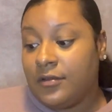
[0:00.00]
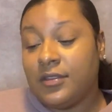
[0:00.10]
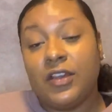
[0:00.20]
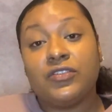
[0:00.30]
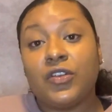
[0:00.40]

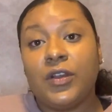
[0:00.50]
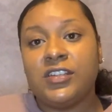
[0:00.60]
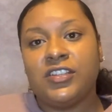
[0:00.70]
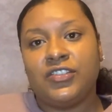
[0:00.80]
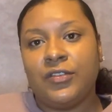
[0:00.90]
Those are
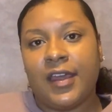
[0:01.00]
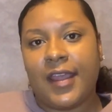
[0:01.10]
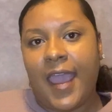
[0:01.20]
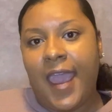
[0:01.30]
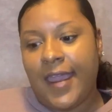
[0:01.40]
questions you got
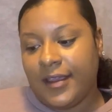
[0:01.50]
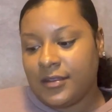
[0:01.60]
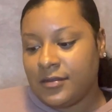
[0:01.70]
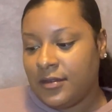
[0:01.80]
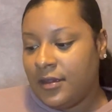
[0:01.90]
to ask.
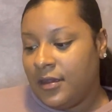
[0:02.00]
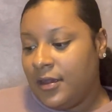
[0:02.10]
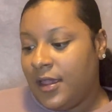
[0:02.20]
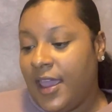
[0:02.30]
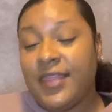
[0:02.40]

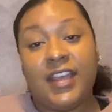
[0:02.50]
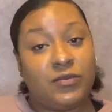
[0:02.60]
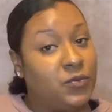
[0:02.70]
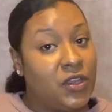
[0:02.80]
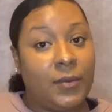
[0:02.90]
And that's
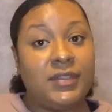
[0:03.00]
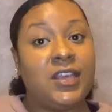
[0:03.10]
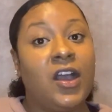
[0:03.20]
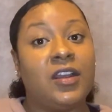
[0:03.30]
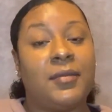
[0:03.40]
what we're going to be
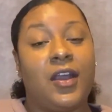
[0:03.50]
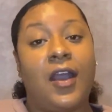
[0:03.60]
talking about.